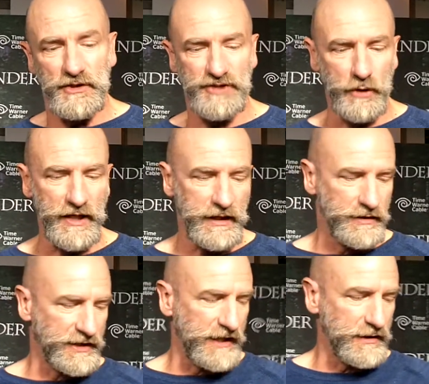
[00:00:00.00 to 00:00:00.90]
So the
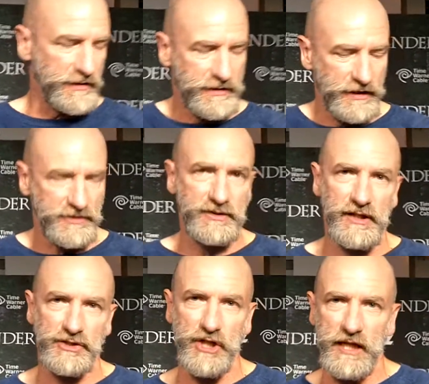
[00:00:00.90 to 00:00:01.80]

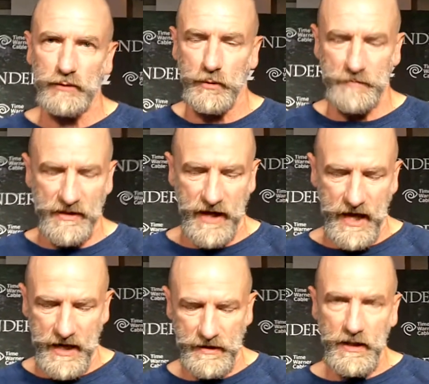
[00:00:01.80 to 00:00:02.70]
shield would be
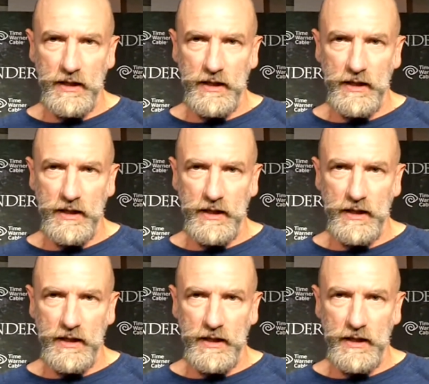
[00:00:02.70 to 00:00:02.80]
there,